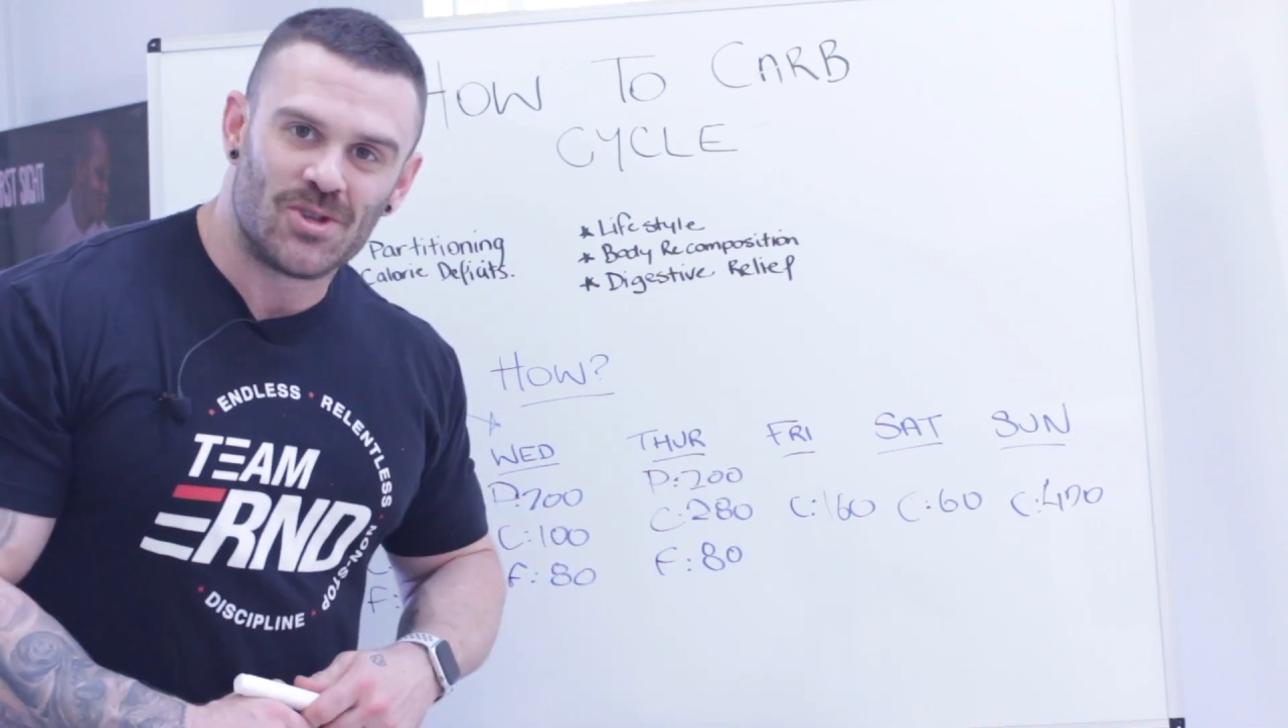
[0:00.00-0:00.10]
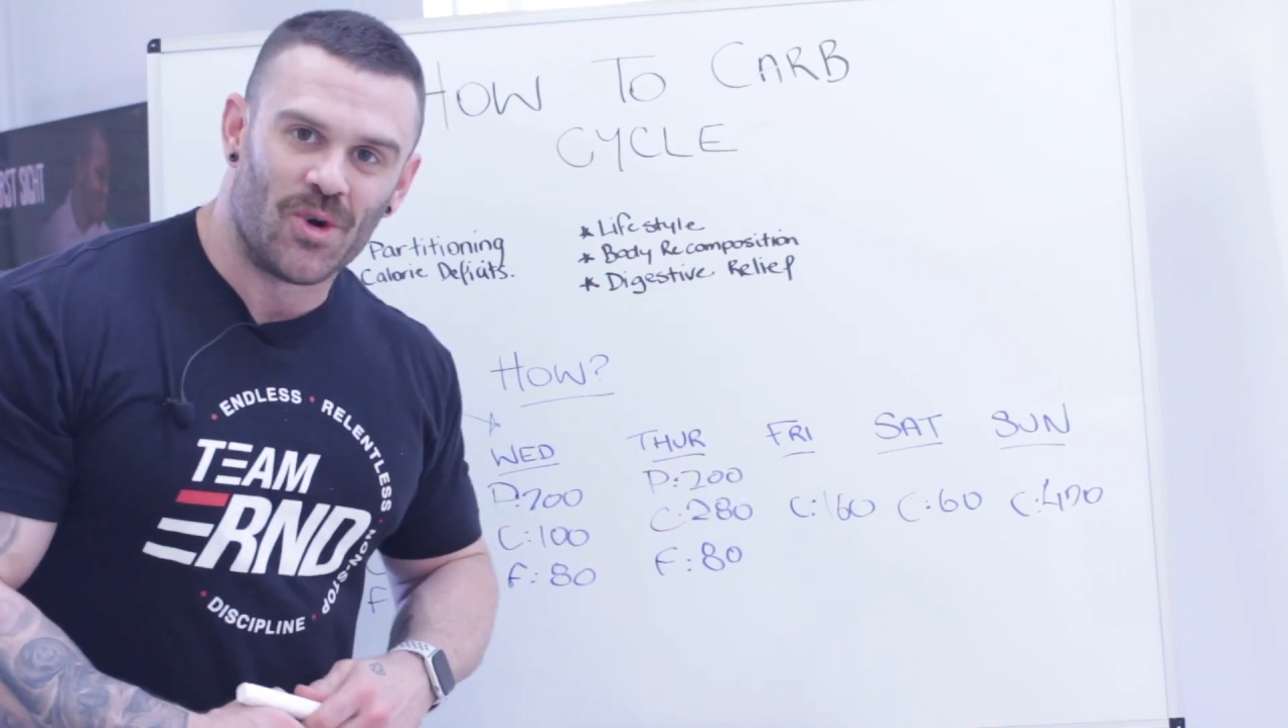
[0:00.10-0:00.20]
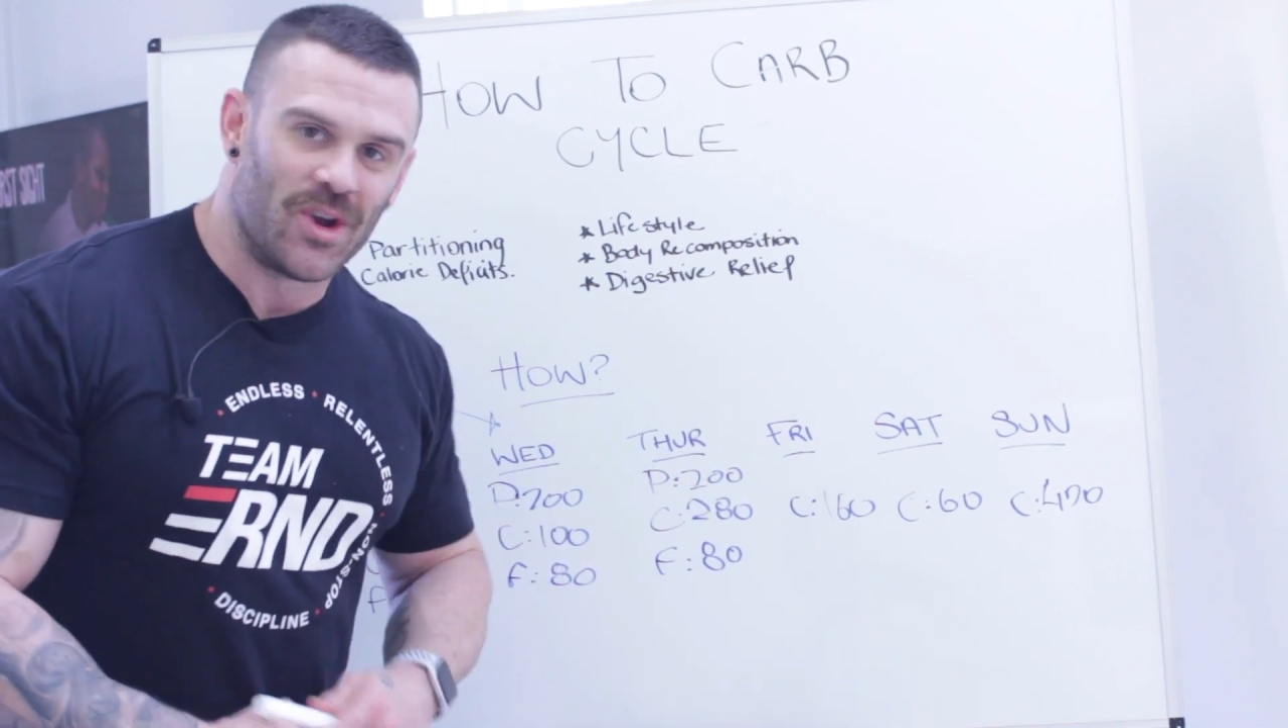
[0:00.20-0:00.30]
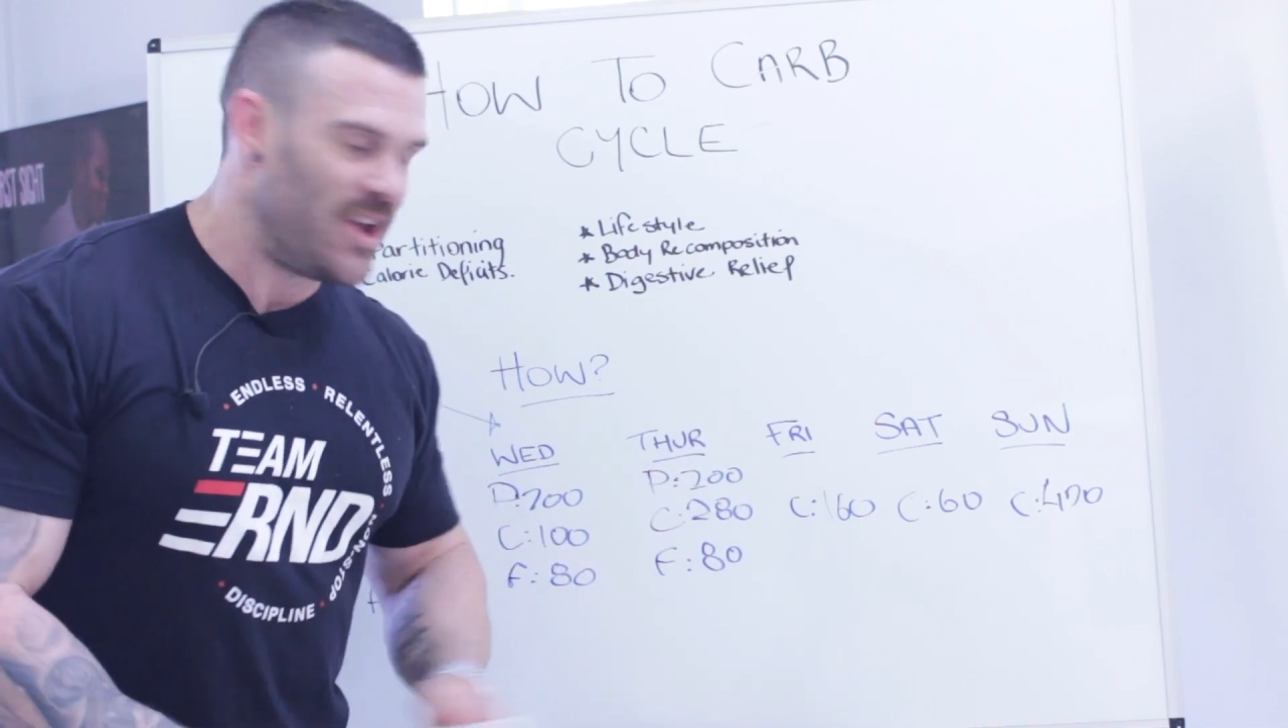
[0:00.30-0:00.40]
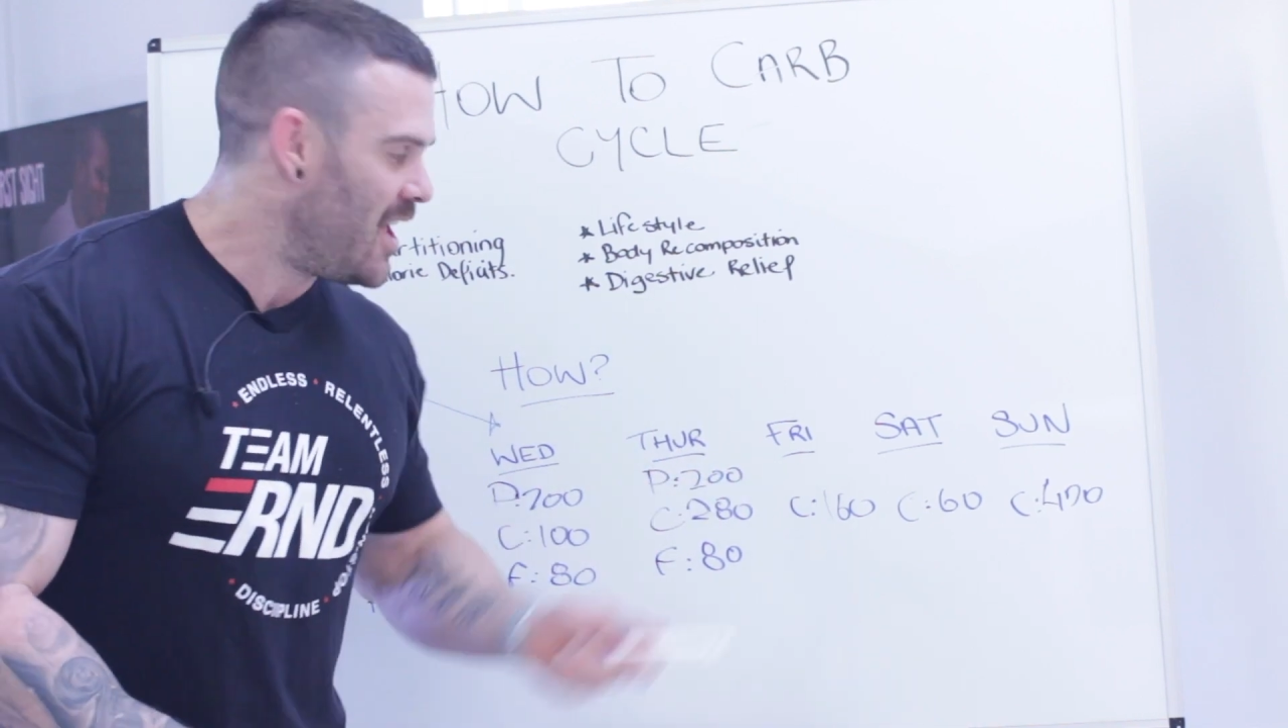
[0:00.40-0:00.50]

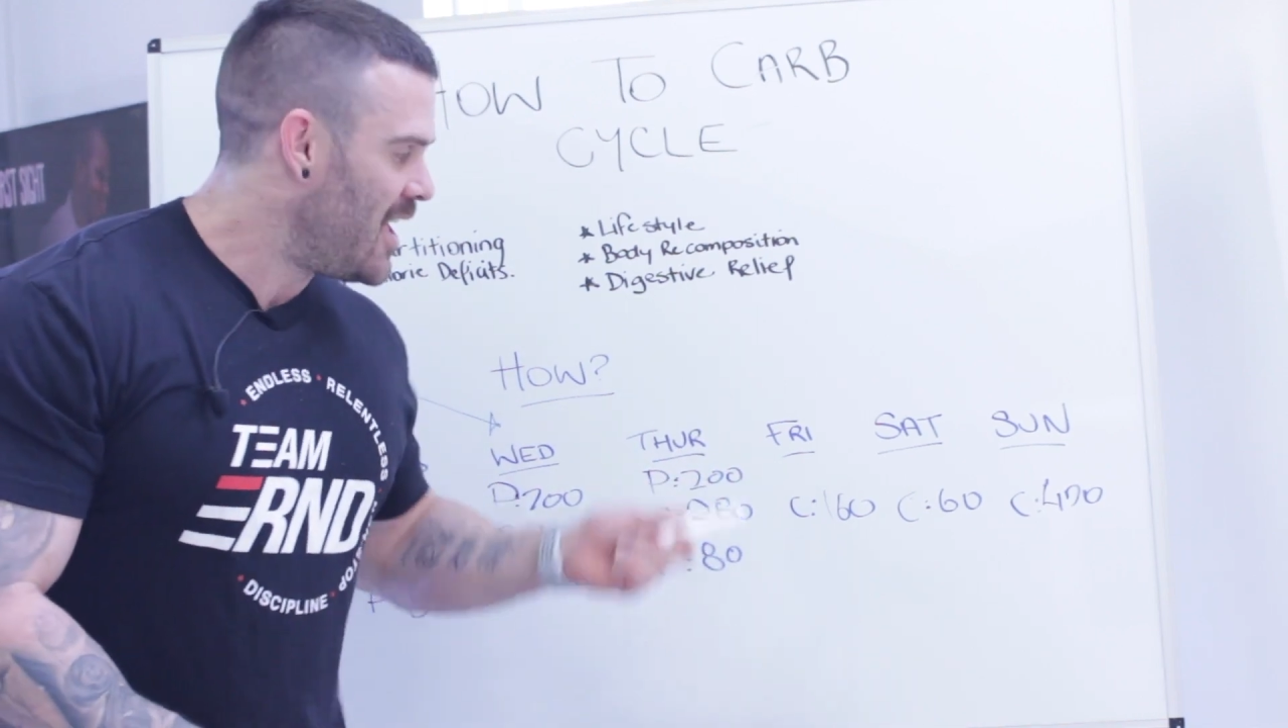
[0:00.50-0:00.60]
sorted